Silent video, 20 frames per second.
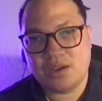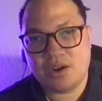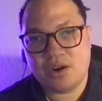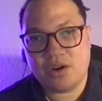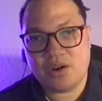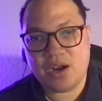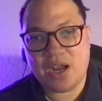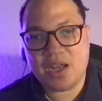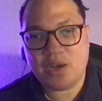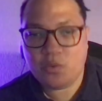All
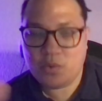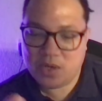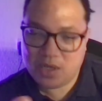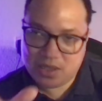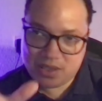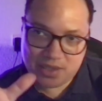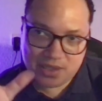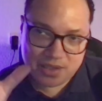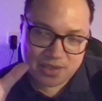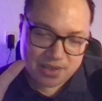right, we
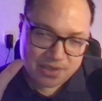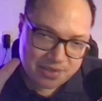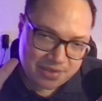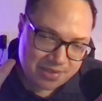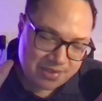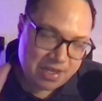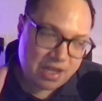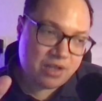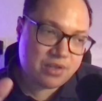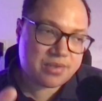need to
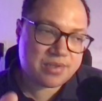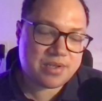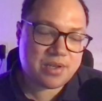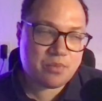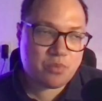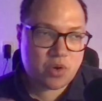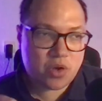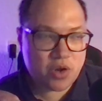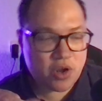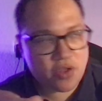sell
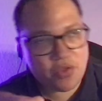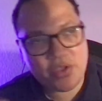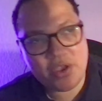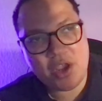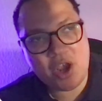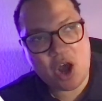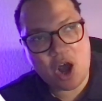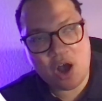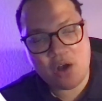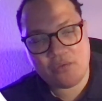someone on the
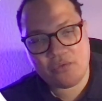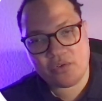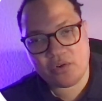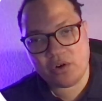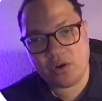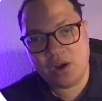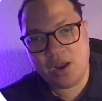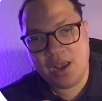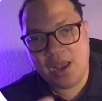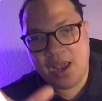
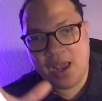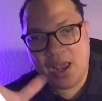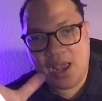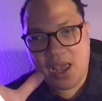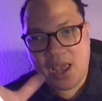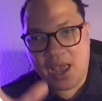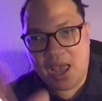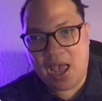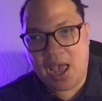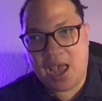offer
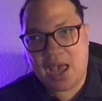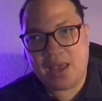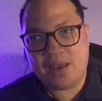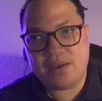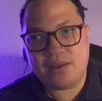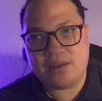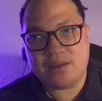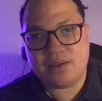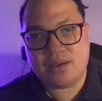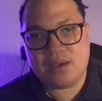
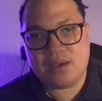and